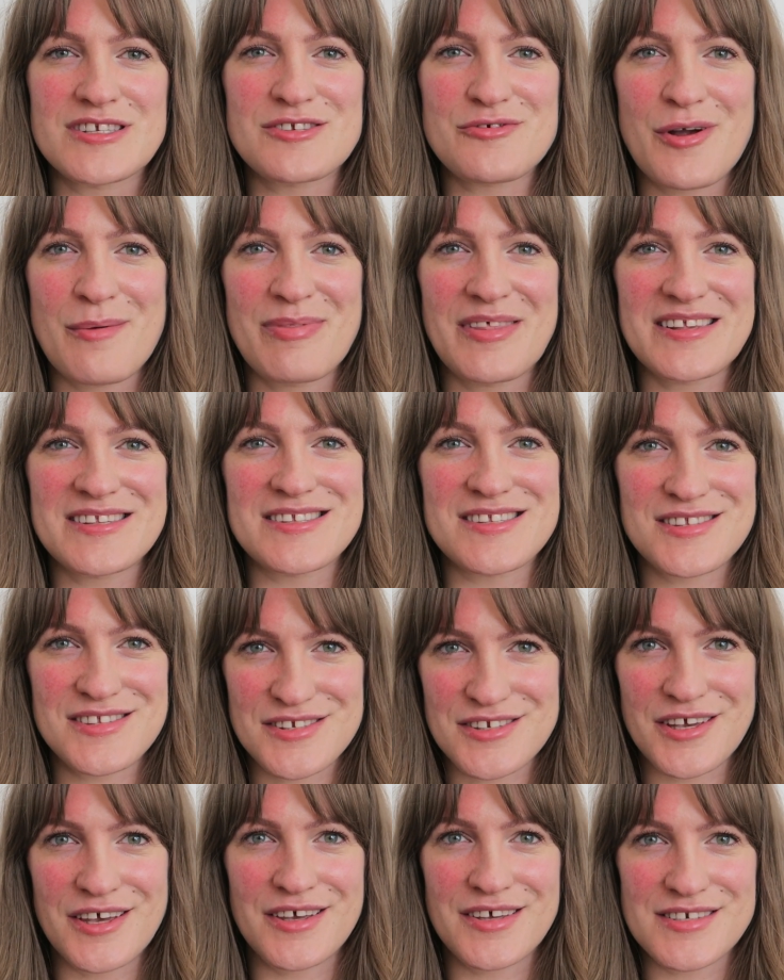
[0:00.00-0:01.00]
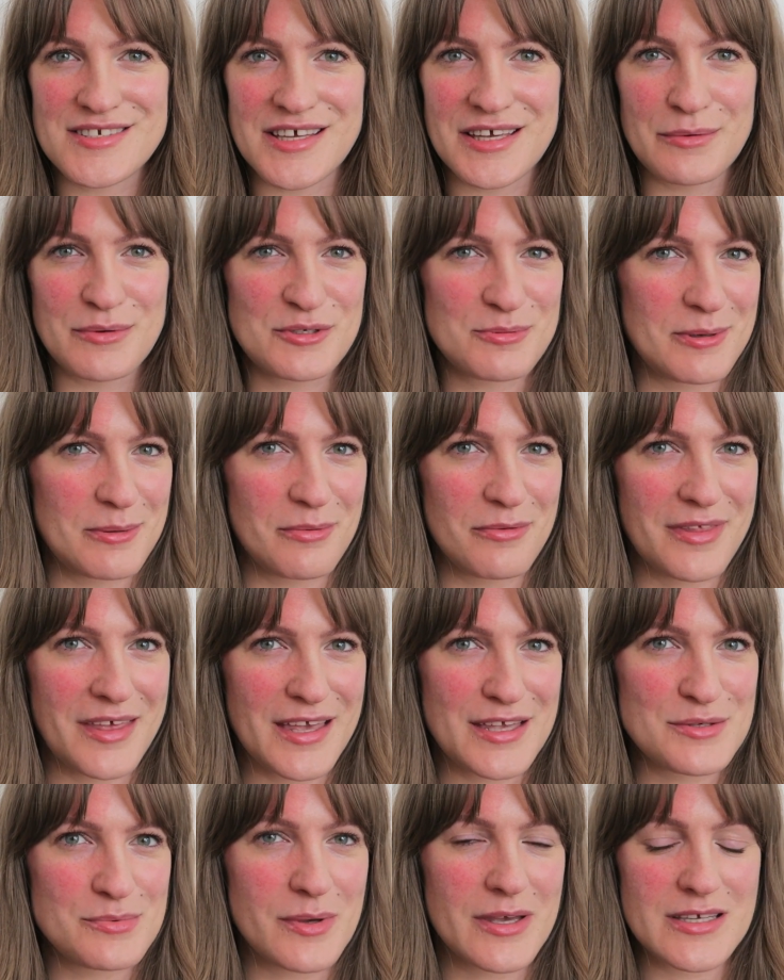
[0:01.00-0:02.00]
describe things as sturdy, which people
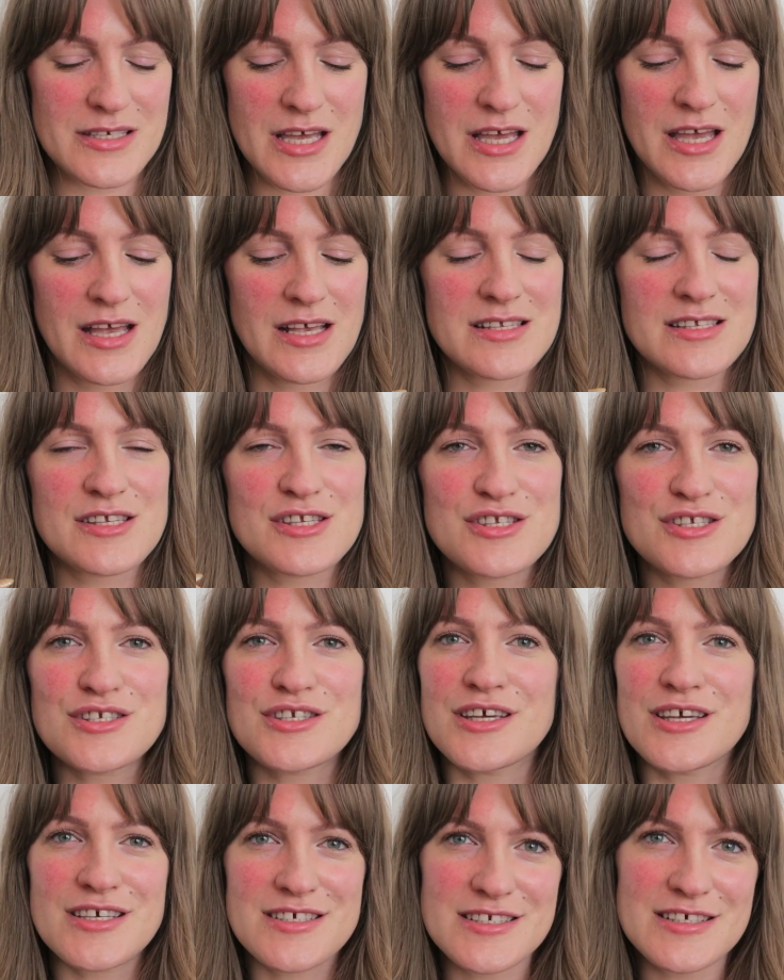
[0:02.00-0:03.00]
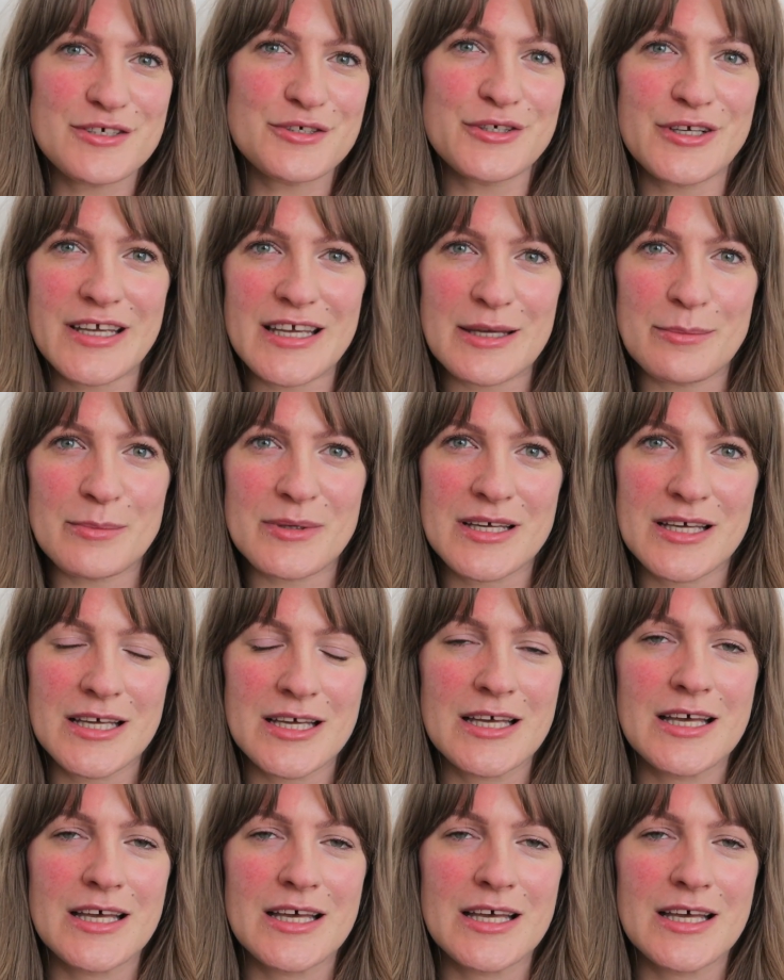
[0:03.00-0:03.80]
think is weird. It's a sturdy cream.